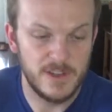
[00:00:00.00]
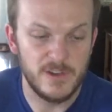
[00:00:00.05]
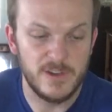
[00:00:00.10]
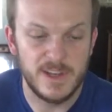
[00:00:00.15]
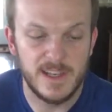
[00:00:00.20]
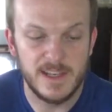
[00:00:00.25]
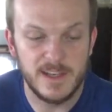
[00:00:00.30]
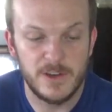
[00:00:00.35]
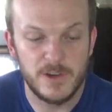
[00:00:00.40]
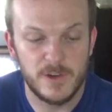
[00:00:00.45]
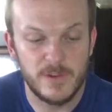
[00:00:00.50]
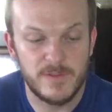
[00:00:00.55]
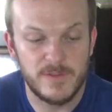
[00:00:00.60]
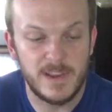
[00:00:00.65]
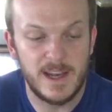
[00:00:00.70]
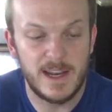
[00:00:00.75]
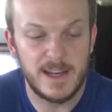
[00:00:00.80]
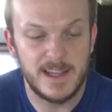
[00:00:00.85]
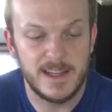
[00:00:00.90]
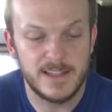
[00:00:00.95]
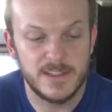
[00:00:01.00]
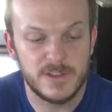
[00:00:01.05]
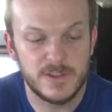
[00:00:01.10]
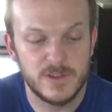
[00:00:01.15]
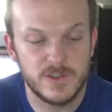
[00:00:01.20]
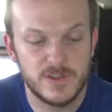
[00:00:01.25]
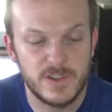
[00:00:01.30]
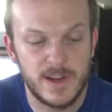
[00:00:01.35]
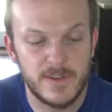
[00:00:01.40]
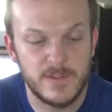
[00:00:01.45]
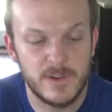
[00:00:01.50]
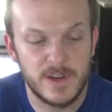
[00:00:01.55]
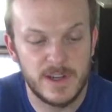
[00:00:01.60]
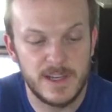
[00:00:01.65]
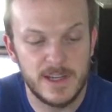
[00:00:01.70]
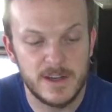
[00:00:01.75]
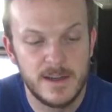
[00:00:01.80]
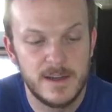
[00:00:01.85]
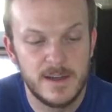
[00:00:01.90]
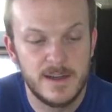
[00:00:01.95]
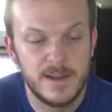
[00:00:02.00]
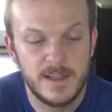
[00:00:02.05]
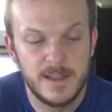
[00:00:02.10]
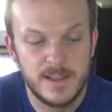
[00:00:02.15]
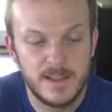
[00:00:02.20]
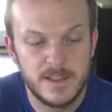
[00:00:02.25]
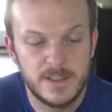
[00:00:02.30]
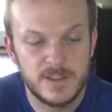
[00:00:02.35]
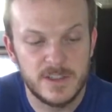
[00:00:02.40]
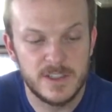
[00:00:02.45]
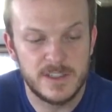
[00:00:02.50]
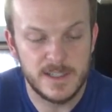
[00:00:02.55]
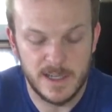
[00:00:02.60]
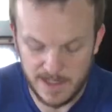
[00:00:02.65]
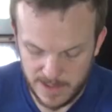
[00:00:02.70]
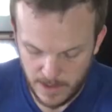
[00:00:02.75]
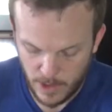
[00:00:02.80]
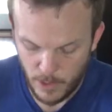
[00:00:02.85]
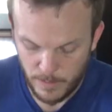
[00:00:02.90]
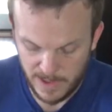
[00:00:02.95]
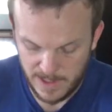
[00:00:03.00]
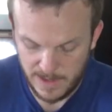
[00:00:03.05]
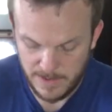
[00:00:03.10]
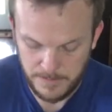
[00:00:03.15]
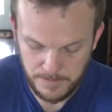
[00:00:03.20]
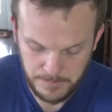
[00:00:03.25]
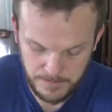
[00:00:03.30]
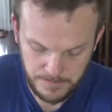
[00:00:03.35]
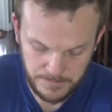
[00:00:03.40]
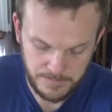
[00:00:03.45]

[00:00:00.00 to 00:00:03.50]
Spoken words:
You need your flathead screwdriver just to get it open.